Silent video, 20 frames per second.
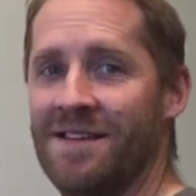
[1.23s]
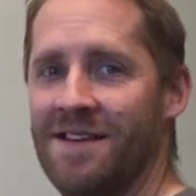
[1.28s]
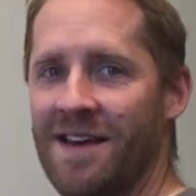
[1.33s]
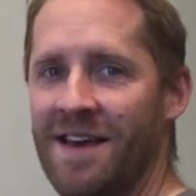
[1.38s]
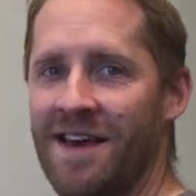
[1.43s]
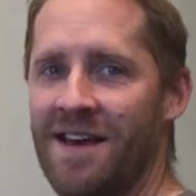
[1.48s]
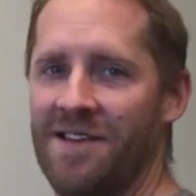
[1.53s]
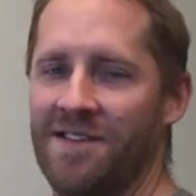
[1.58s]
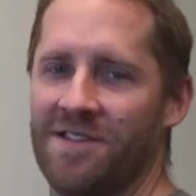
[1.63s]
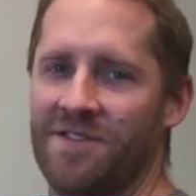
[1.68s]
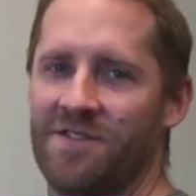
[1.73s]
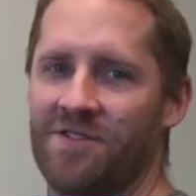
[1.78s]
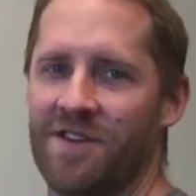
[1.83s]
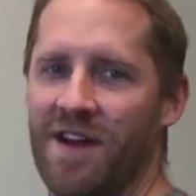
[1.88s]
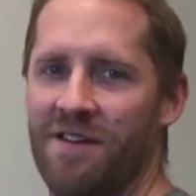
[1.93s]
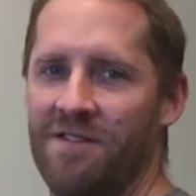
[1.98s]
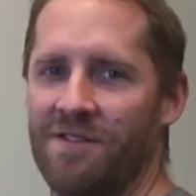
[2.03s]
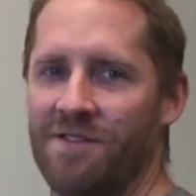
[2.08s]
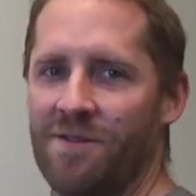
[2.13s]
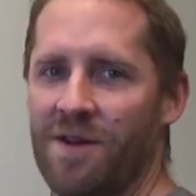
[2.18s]
Hey, this is
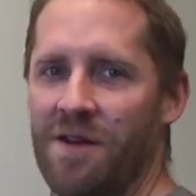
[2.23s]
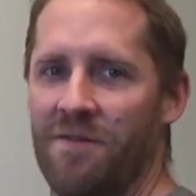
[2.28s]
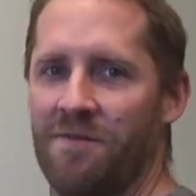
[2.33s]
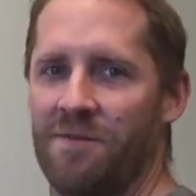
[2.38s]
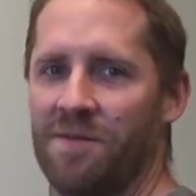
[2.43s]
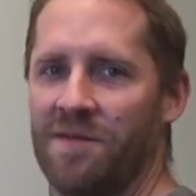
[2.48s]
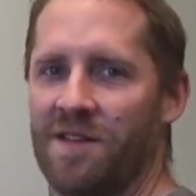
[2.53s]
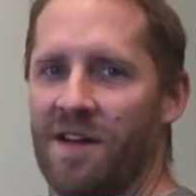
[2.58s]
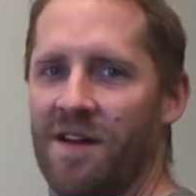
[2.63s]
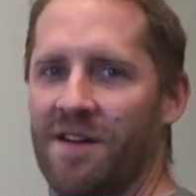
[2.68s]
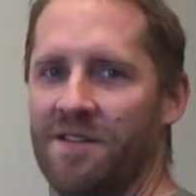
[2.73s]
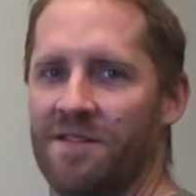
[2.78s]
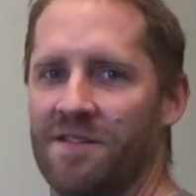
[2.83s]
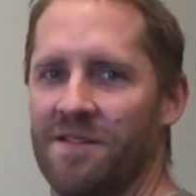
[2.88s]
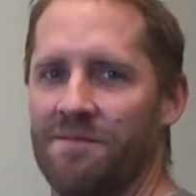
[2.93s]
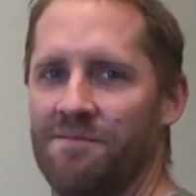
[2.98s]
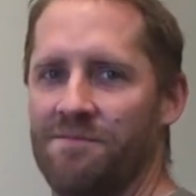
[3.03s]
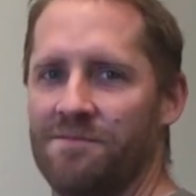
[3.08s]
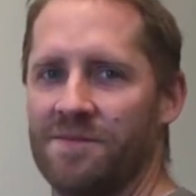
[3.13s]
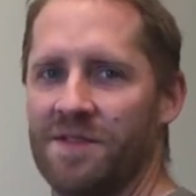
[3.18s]
Travis Wright from
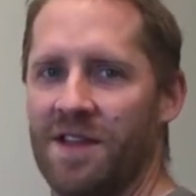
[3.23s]
SCSM.